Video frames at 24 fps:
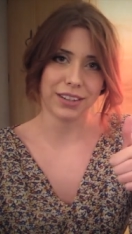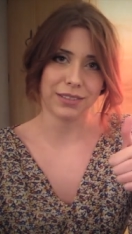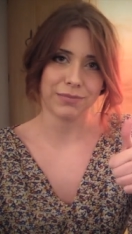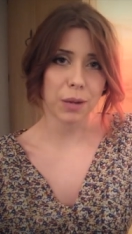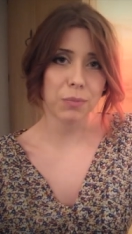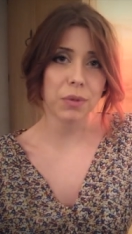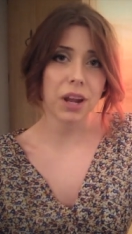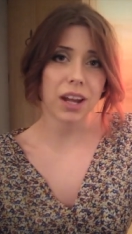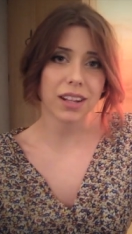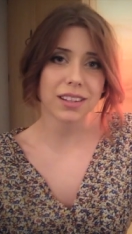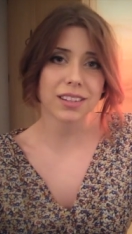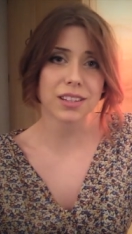And
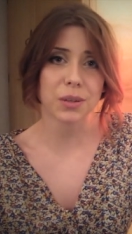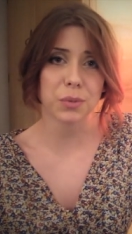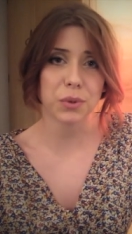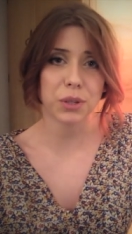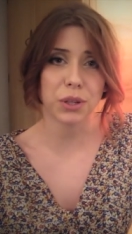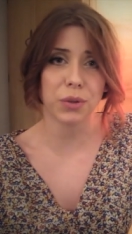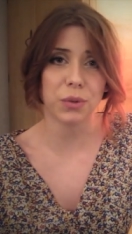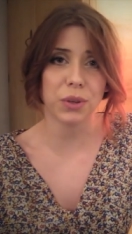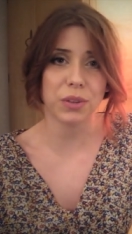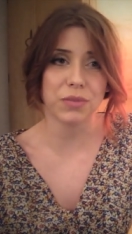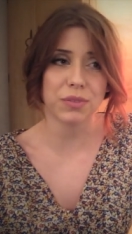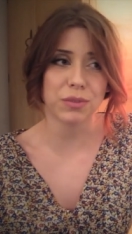I'm not someone
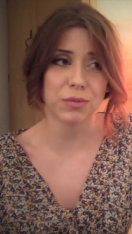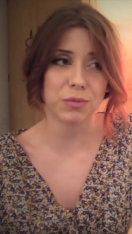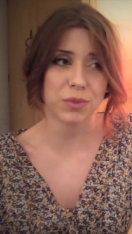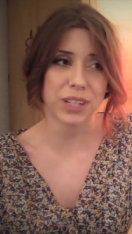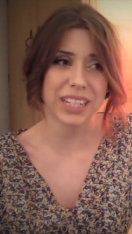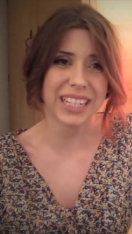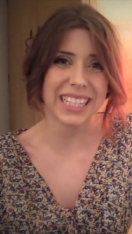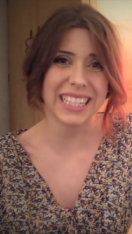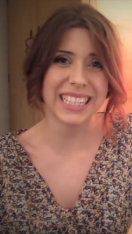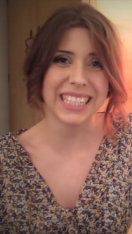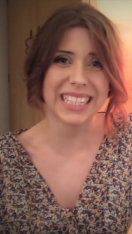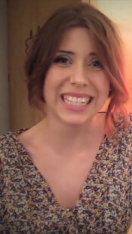who even
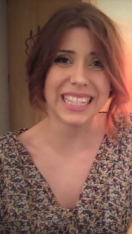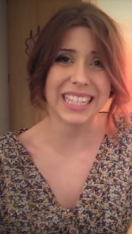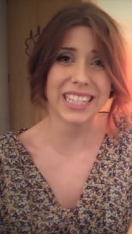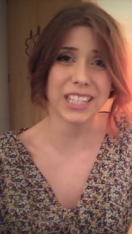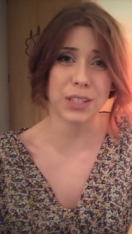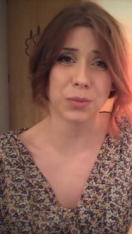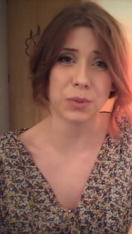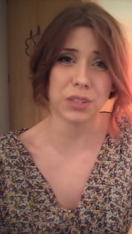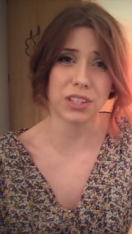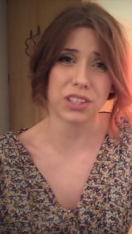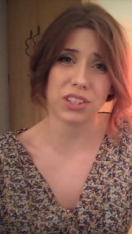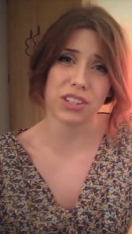really
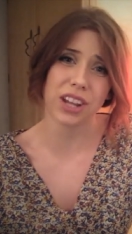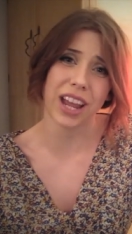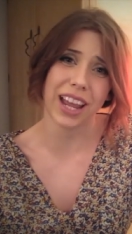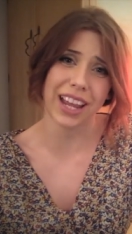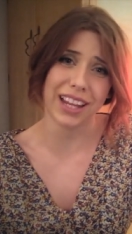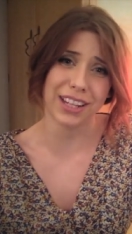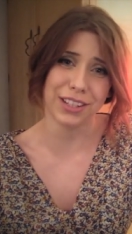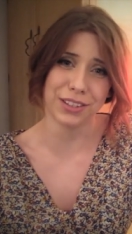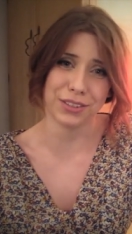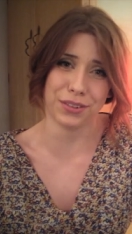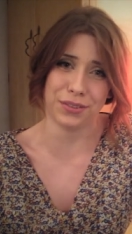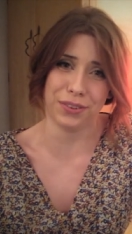deals with
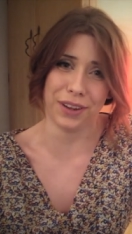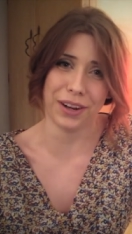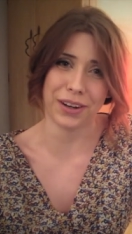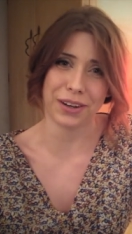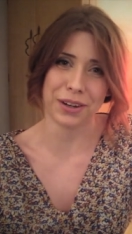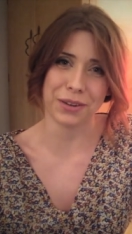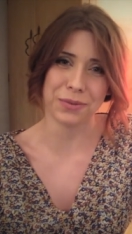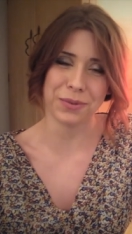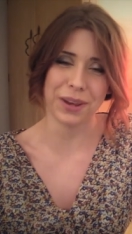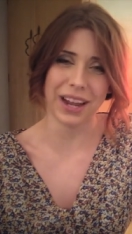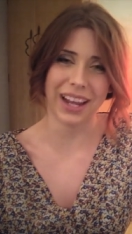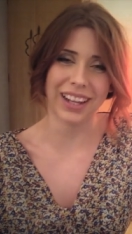change
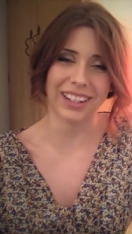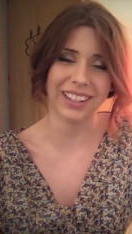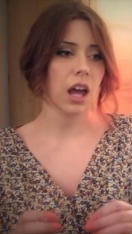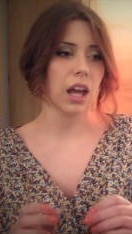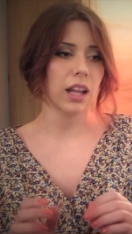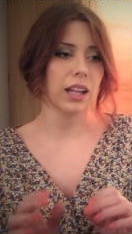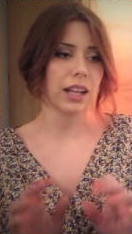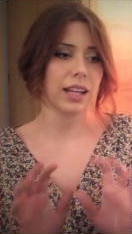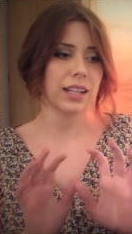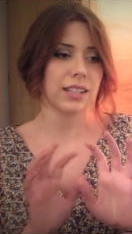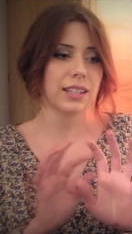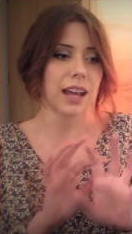very well.
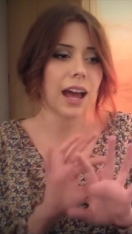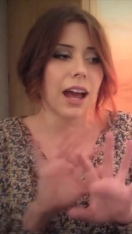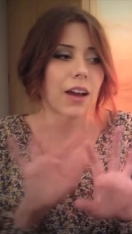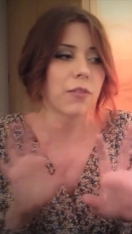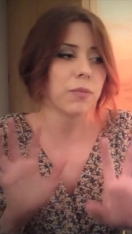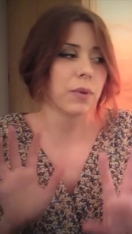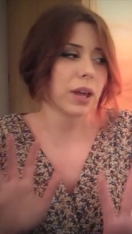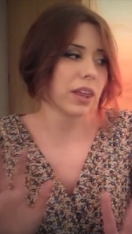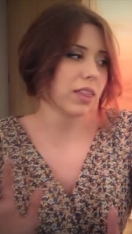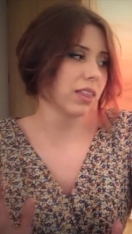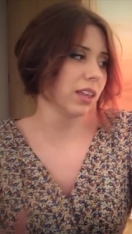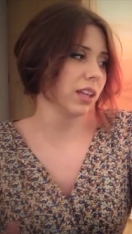I like to
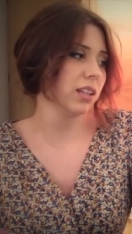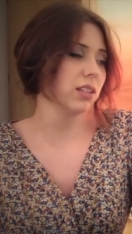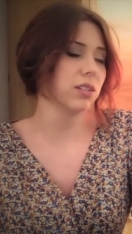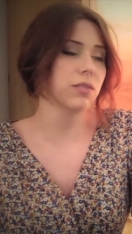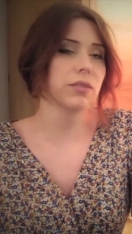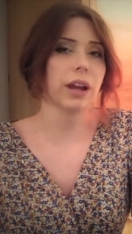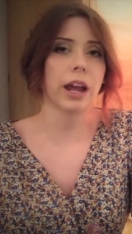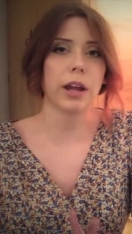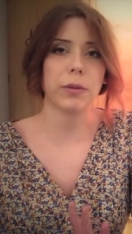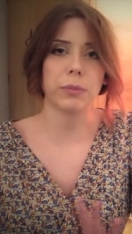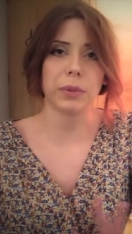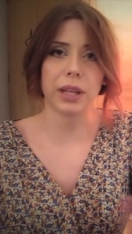have my things
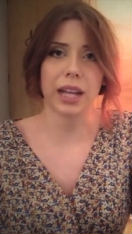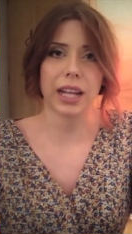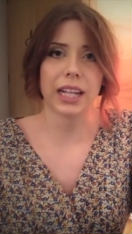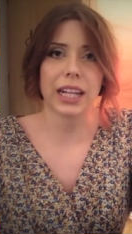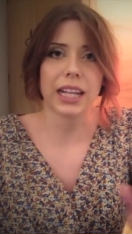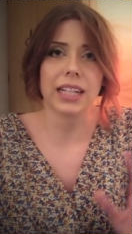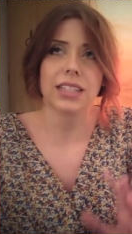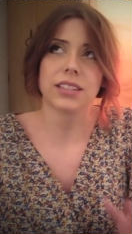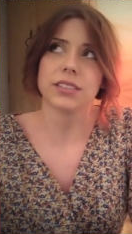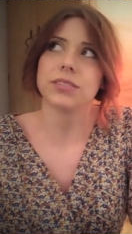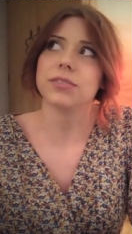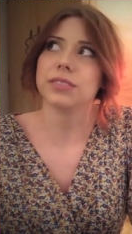around me, I
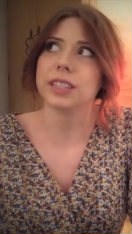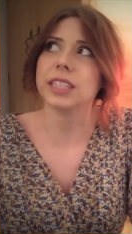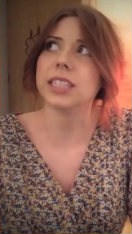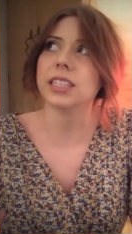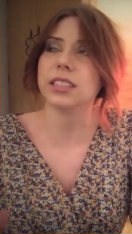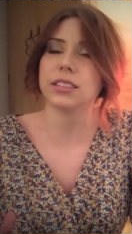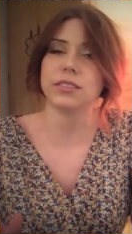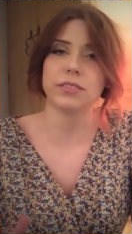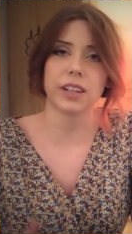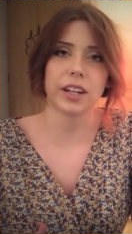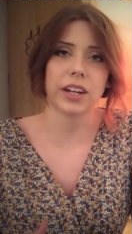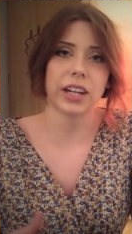like to
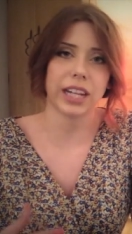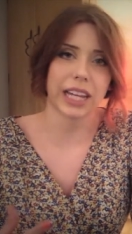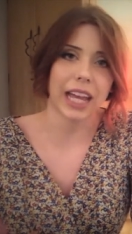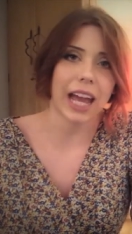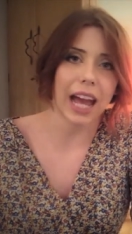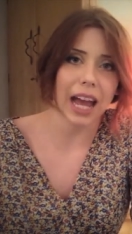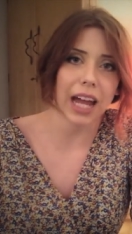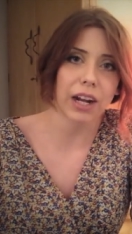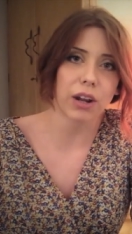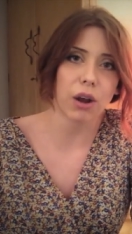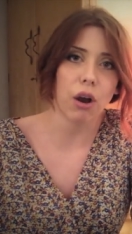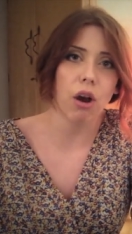feel very
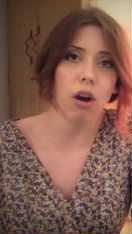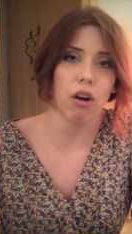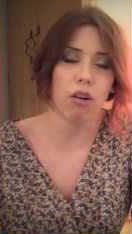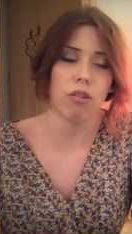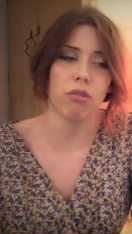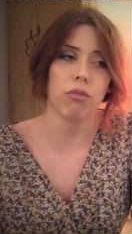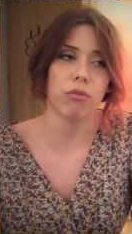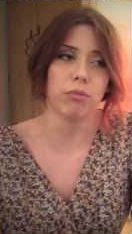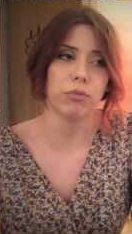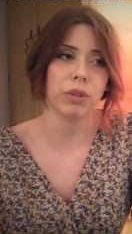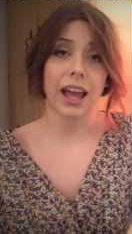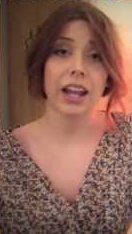at
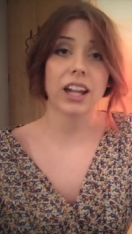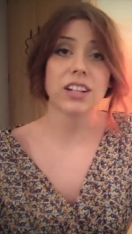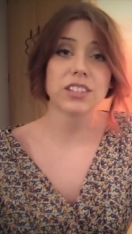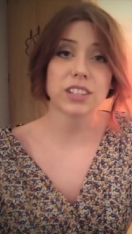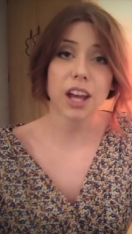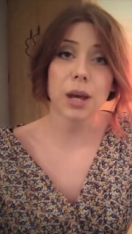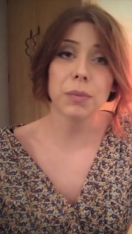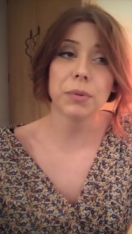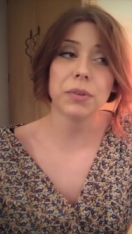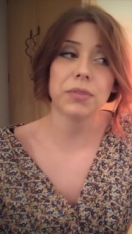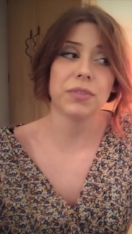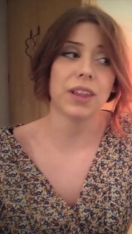home. And on
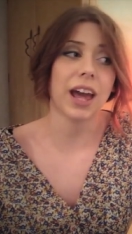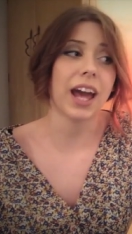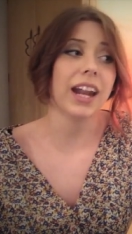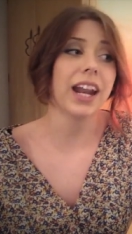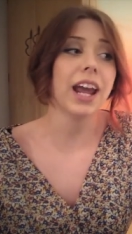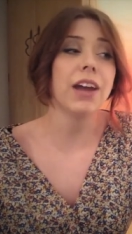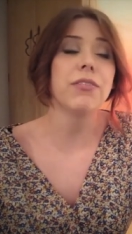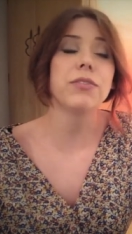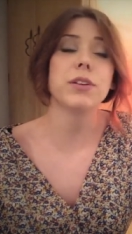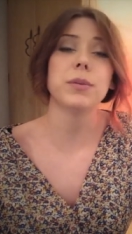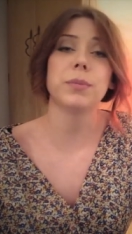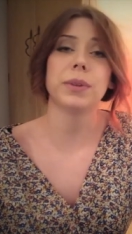top of that,
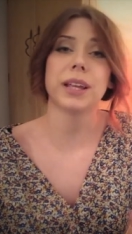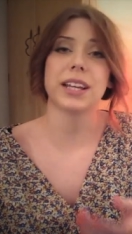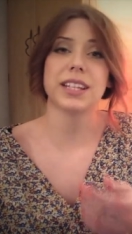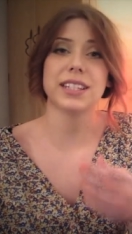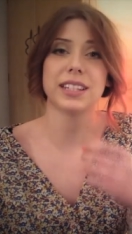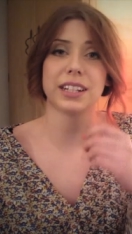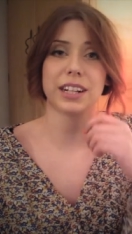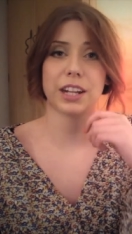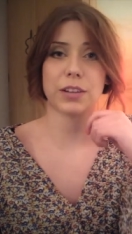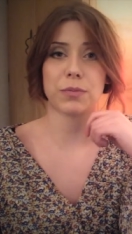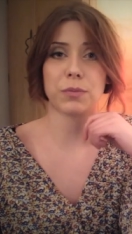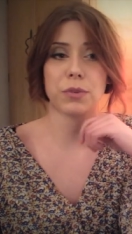every place
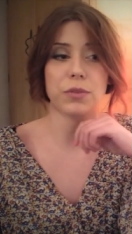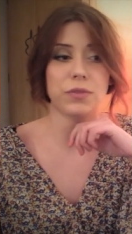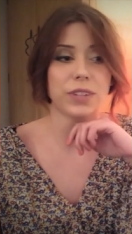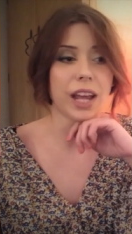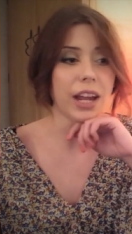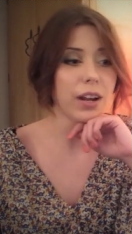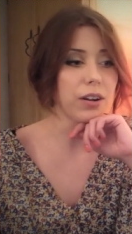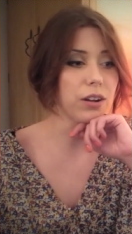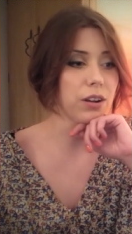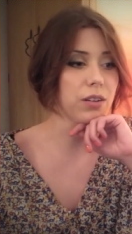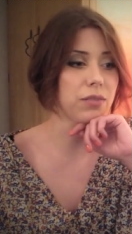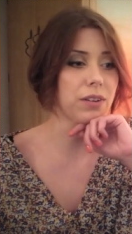that I've moved
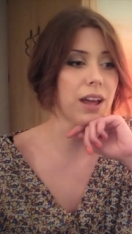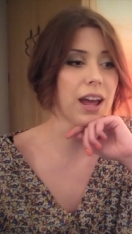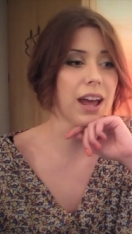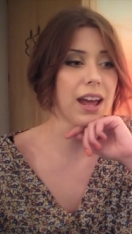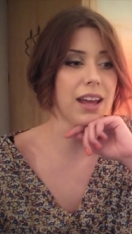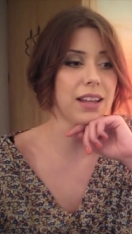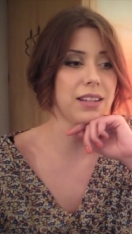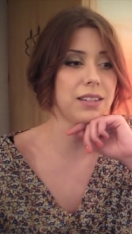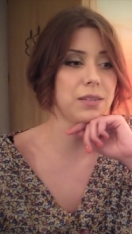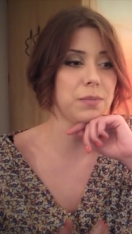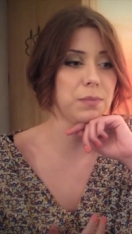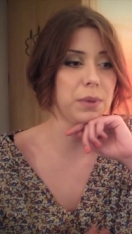out of
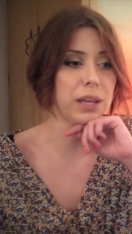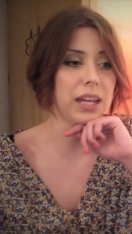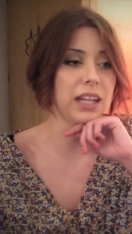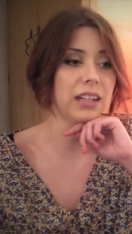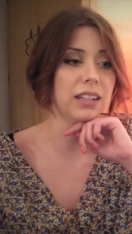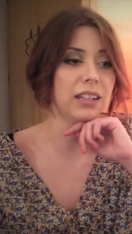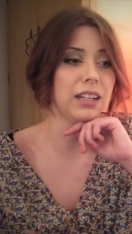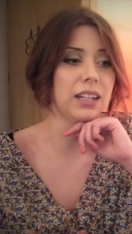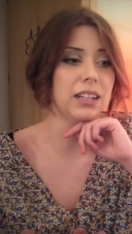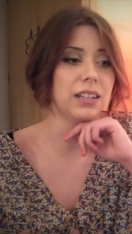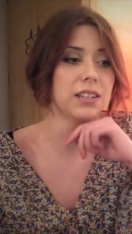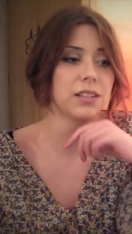has
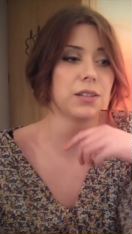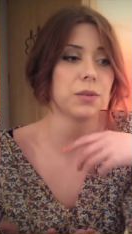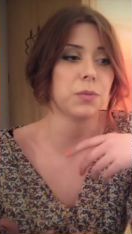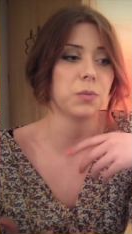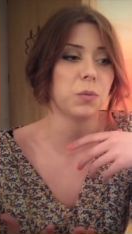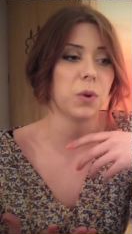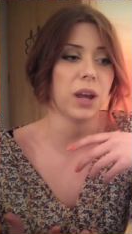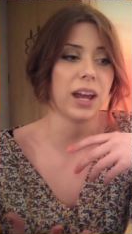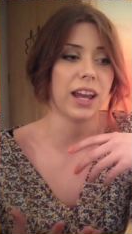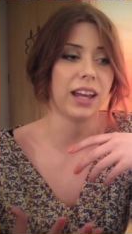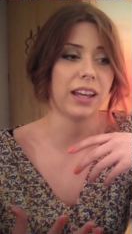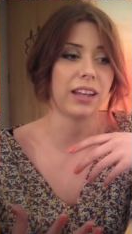been in
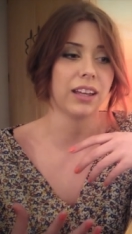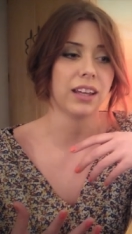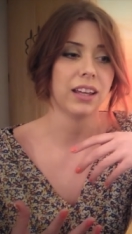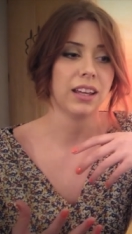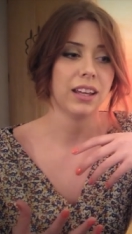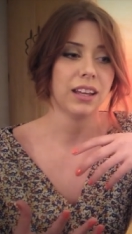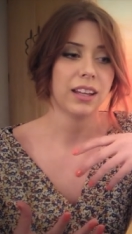some way